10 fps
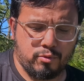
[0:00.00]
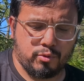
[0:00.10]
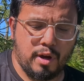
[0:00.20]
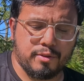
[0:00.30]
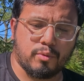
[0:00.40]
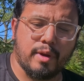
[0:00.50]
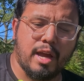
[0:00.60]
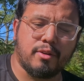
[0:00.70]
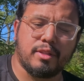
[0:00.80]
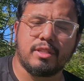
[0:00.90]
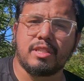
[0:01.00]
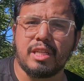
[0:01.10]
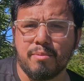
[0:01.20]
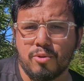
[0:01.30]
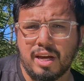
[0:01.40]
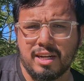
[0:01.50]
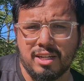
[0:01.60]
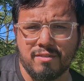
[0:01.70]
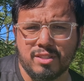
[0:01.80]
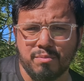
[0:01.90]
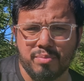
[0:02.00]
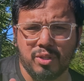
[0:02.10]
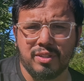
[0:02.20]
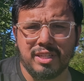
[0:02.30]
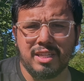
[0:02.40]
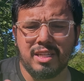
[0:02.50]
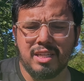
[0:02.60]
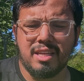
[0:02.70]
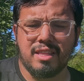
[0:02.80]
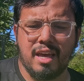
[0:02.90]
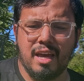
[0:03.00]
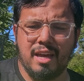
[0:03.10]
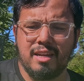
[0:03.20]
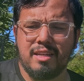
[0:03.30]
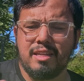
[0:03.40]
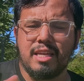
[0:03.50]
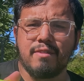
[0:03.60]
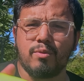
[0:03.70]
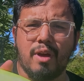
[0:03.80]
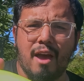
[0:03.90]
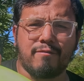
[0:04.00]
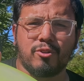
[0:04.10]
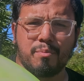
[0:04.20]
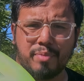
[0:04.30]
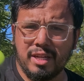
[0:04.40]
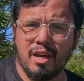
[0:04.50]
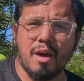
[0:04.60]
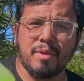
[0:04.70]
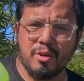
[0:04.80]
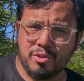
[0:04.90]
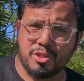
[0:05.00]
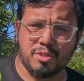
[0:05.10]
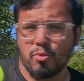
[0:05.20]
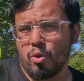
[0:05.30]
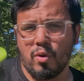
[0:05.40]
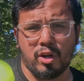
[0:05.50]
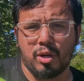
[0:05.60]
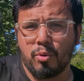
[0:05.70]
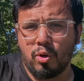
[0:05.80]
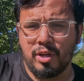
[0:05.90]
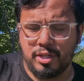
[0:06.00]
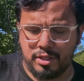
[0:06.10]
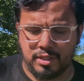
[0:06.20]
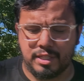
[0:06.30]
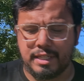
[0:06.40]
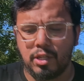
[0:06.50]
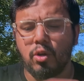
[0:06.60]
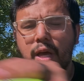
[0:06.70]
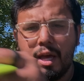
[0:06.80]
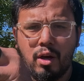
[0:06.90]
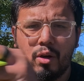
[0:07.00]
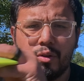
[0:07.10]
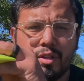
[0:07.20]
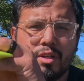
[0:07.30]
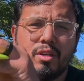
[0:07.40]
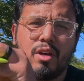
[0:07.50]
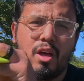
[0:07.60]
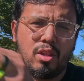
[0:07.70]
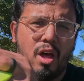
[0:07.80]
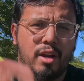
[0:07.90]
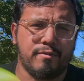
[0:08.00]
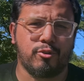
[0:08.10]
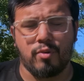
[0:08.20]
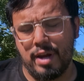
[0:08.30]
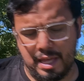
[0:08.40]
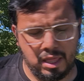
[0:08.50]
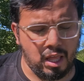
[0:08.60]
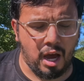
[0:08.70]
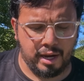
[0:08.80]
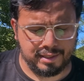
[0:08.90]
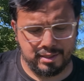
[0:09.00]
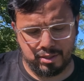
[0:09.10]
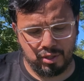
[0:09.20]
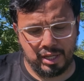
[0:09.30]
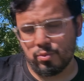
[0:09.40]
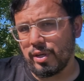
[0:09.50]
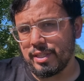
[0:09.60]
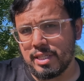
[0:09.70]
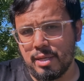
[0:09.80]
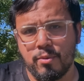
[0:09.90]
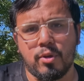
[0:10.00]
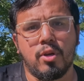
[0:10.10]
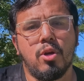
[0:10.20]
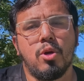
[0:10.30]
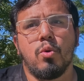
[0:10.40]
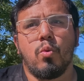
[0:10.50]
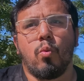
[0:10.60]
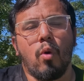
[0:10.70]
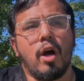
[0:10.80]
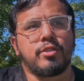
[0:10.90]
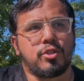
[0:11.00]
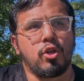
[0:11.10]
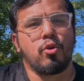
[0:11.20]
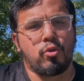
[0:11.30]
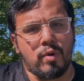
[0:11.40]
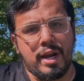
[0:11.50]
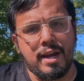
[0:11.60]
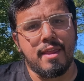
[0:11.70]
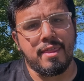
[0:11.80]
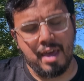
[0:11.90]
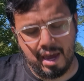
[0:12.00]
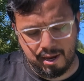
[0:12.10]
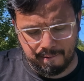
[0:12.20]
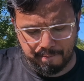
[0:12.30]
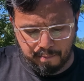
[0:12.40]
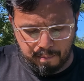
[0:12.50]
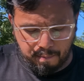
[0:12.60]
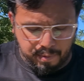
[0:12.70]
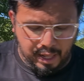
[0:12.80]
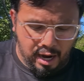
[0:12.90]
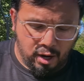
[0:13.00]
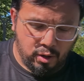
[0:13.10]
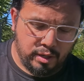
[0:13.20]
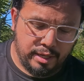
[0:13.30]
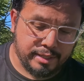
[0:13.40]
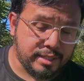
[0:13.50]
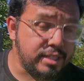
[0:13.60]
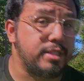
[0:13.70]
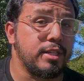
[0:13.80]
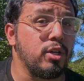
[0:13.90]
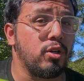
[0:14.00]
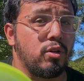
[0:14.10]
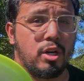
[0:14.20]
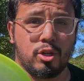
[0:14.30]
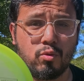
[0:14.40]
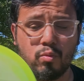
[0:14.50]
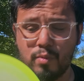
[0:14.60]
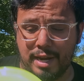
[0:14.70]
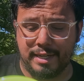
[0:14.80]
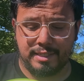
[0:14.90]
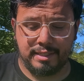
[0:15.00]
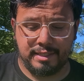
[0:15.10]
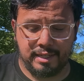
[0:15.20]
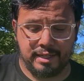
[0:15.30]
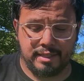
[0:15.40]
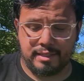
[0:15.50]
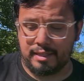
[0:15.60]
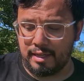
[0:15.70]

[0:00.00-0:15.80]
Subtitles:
throughout the round, and this Teebird had enough stability that even after it beat up, it was just more workable, and it still held a lot of great lines. So that's why the Teebird was so great then. Now, it's still a great disc,